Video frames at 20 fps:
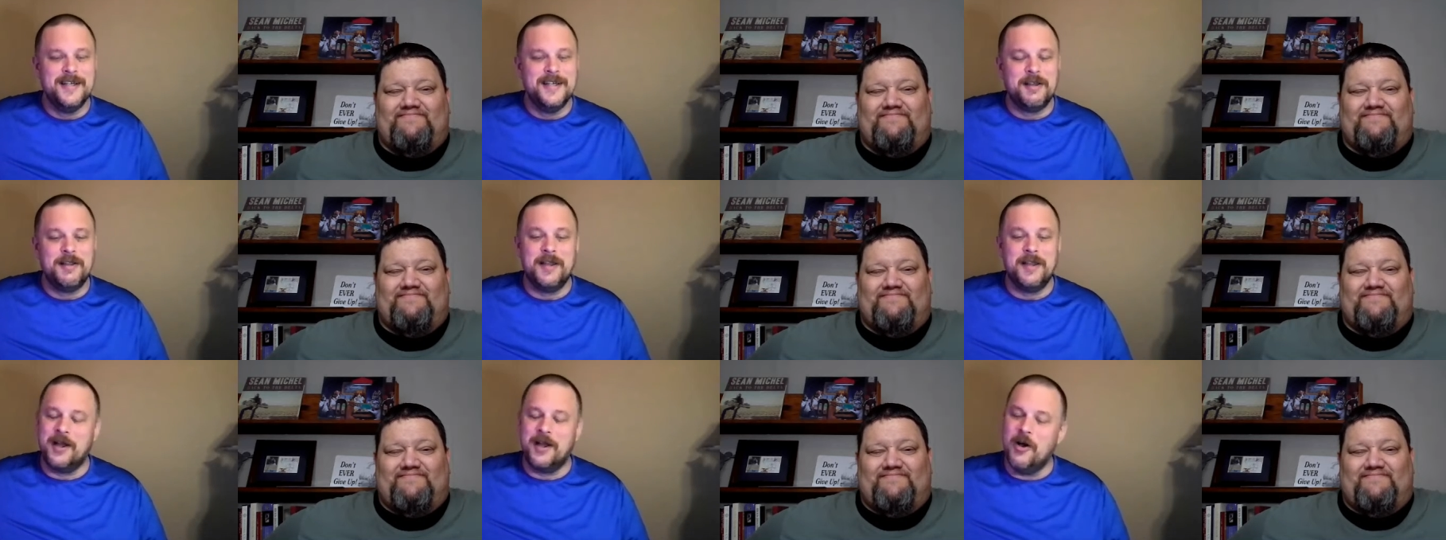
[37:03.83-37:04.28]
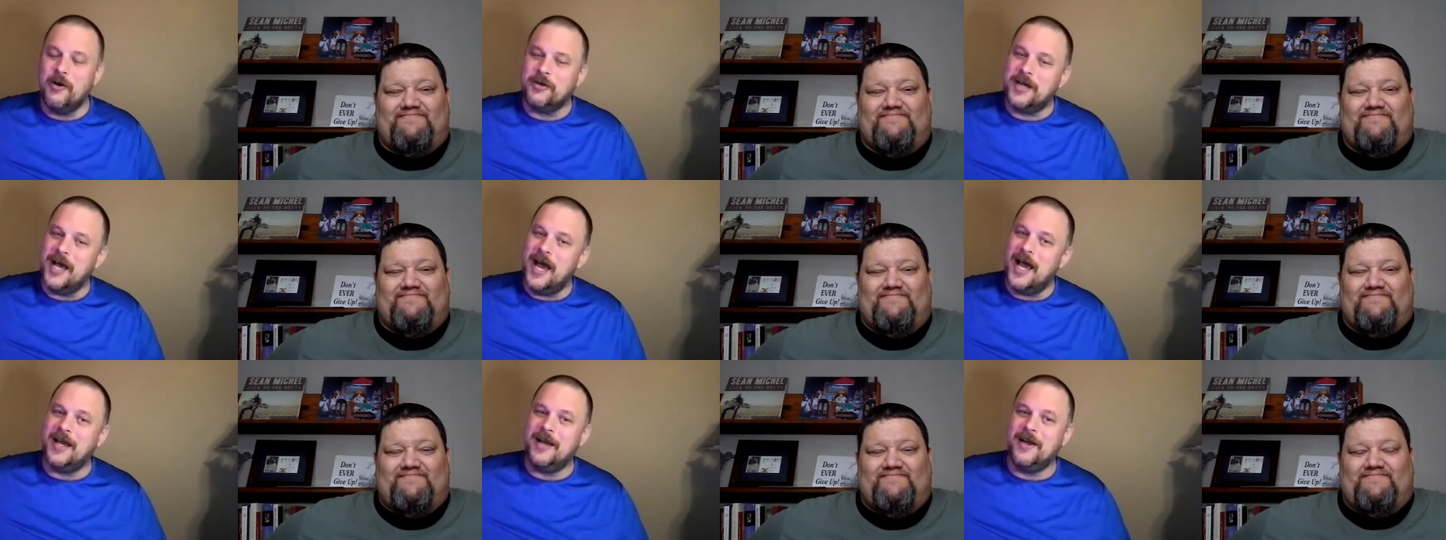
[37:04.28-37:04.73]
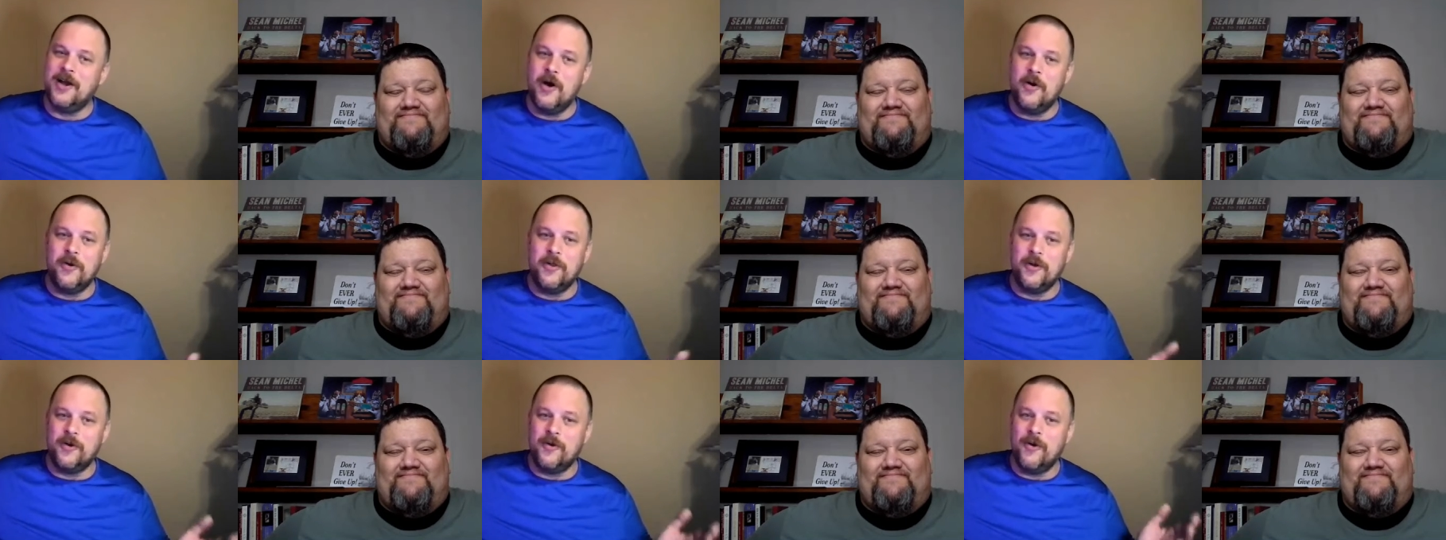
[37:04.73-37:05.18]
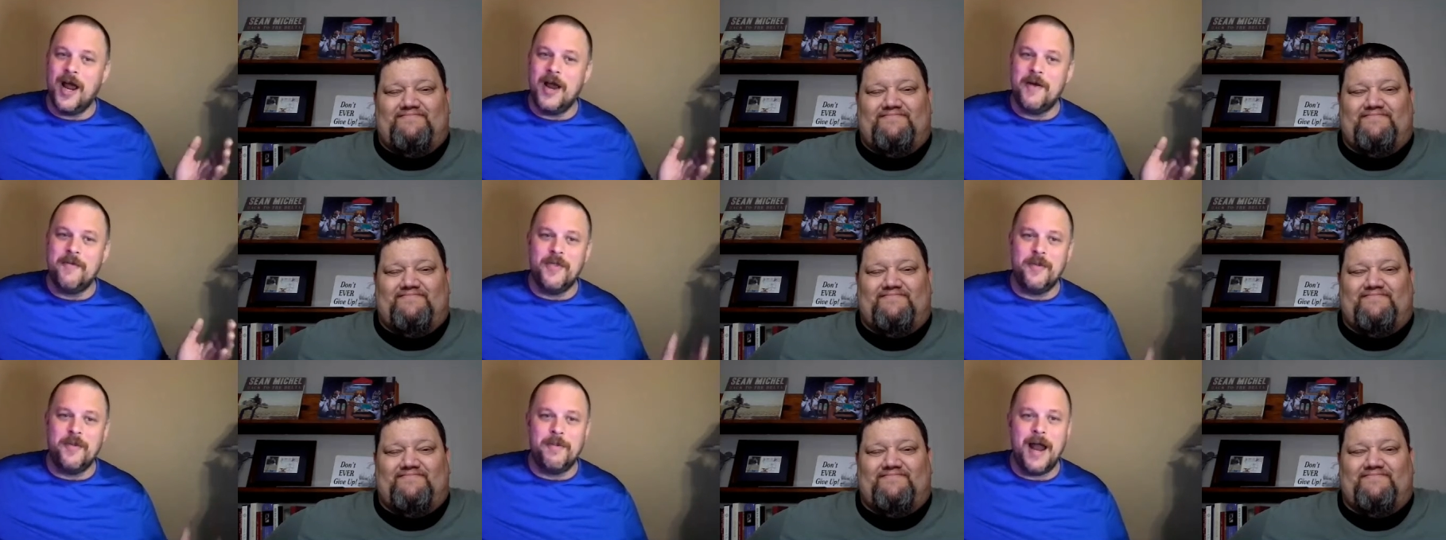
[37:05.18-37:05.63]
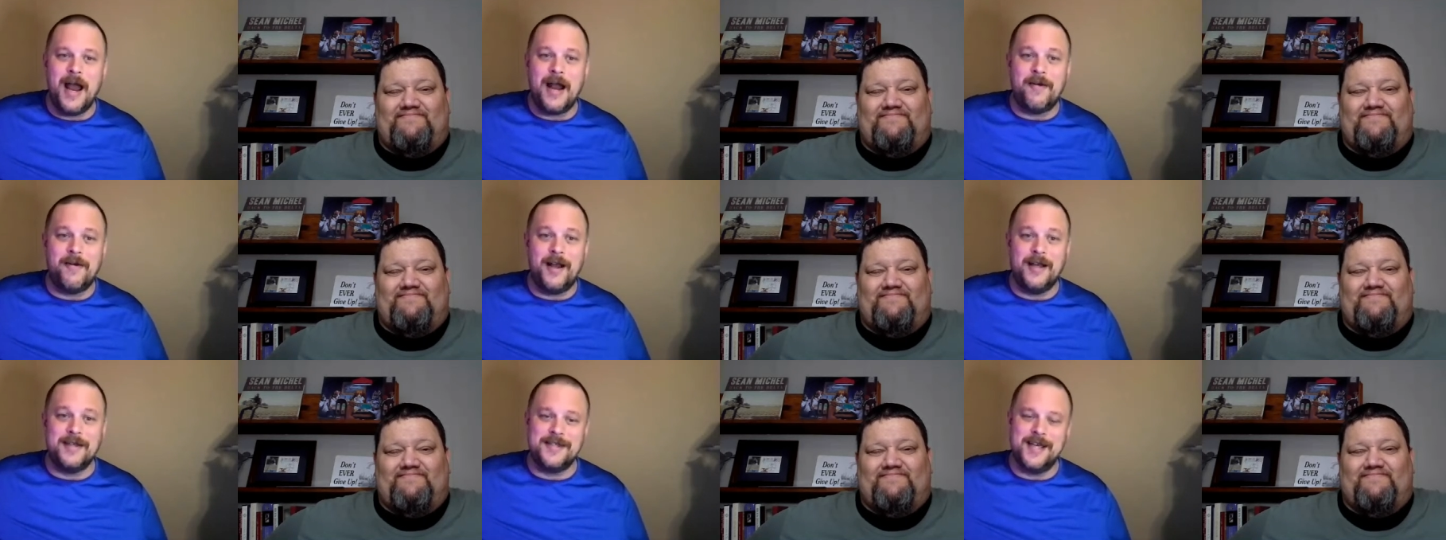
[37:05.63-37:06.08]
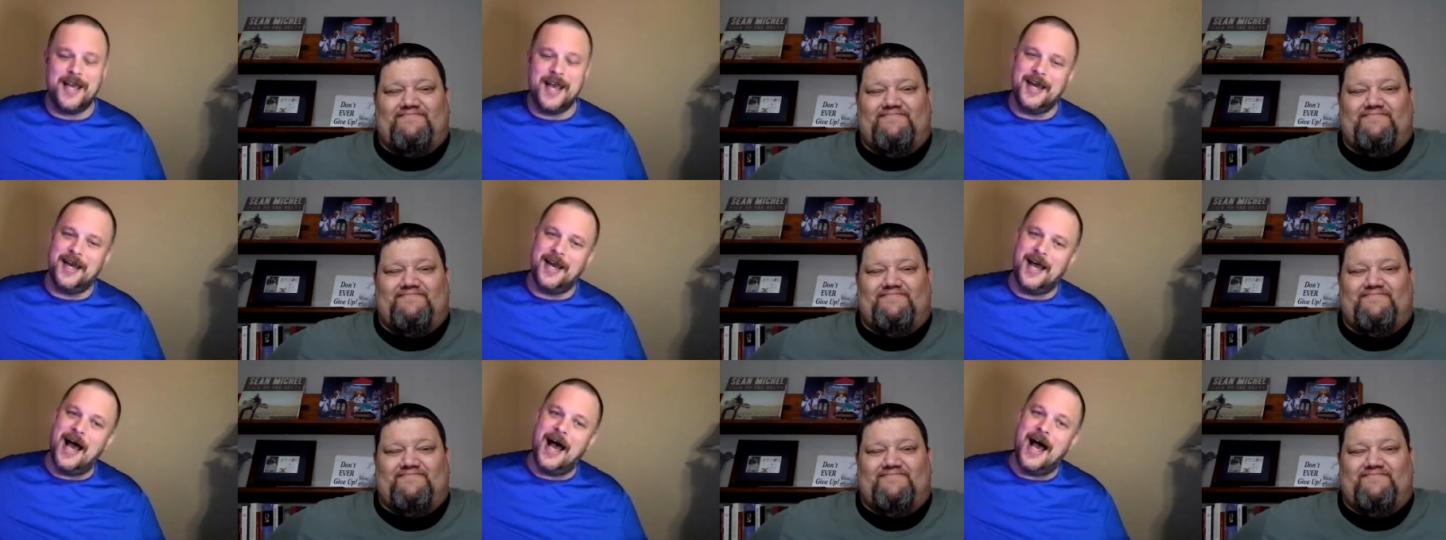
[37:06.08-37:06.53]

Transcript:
Speaker 1: and then Coach K could go to the grave with the bragging rights saying,